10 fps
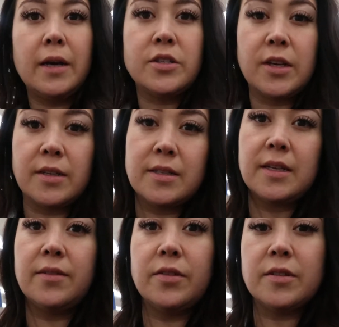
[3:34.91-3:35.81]
I just got to
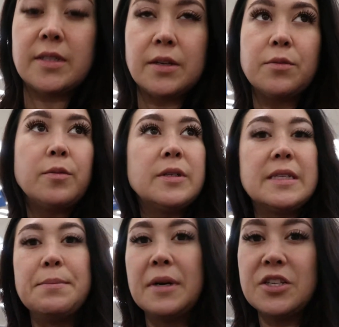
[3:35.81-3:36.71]
Savers. There
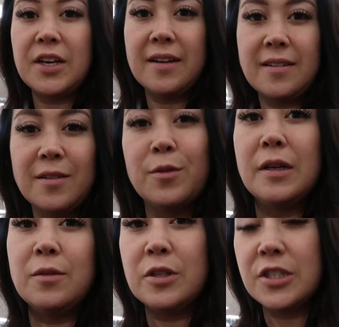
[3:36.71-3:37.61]
wasn't much at
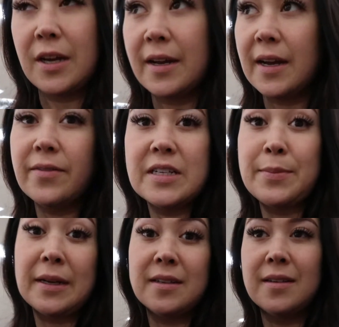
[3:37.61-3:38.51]
Goodwill, which I kind of
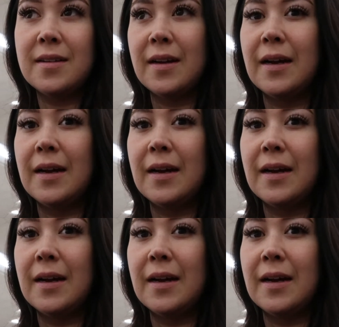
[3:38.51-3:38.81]
expected.